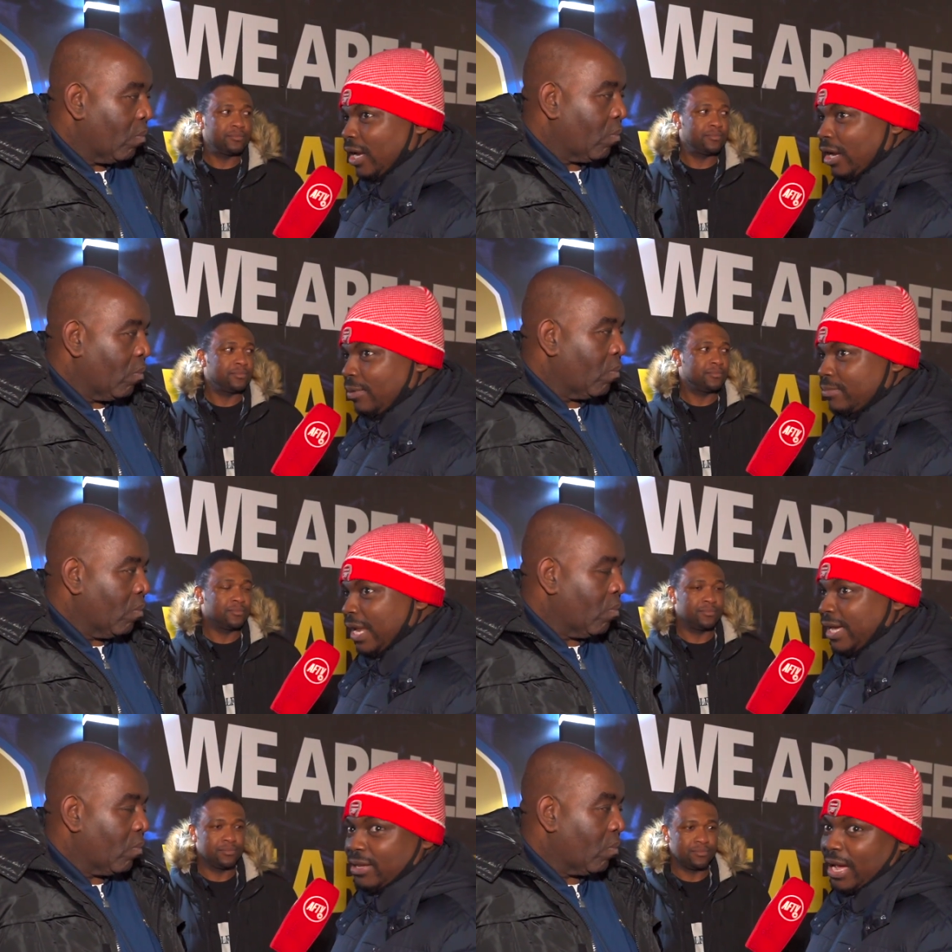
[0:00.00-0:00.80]

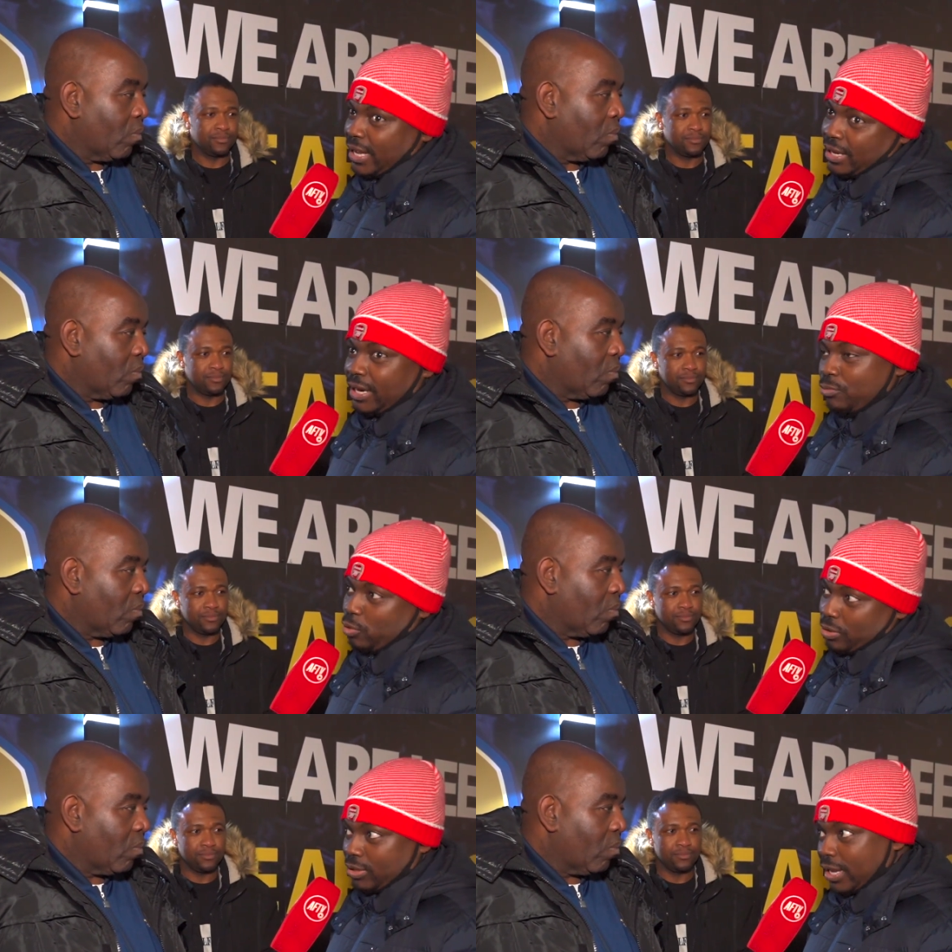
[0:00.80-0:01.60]
Speaker 1: Like I heard
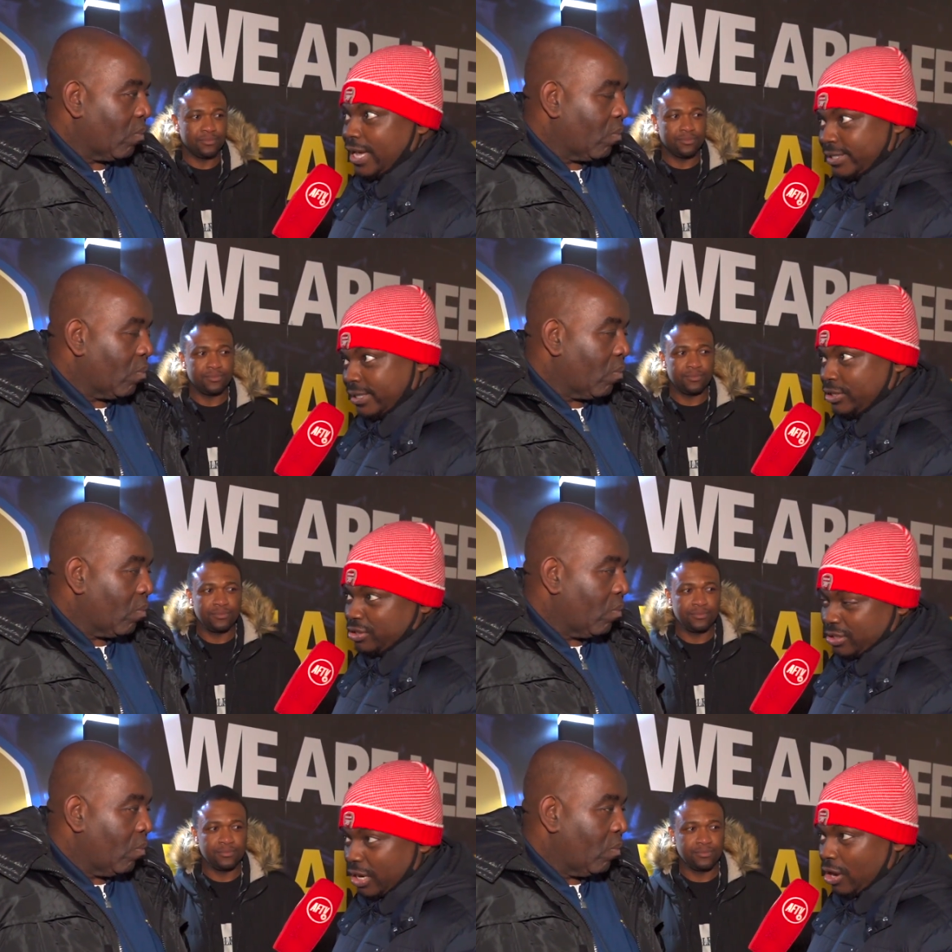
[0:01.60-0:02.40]
one other guy say
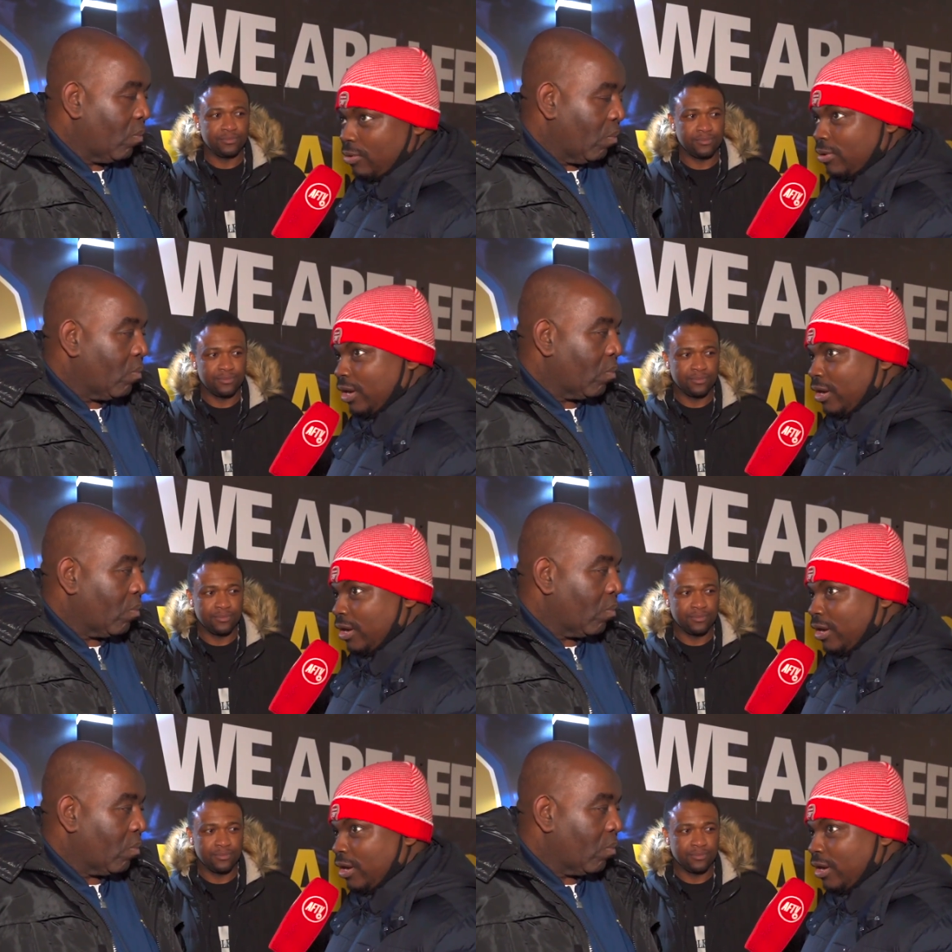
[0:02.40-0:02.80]
just now,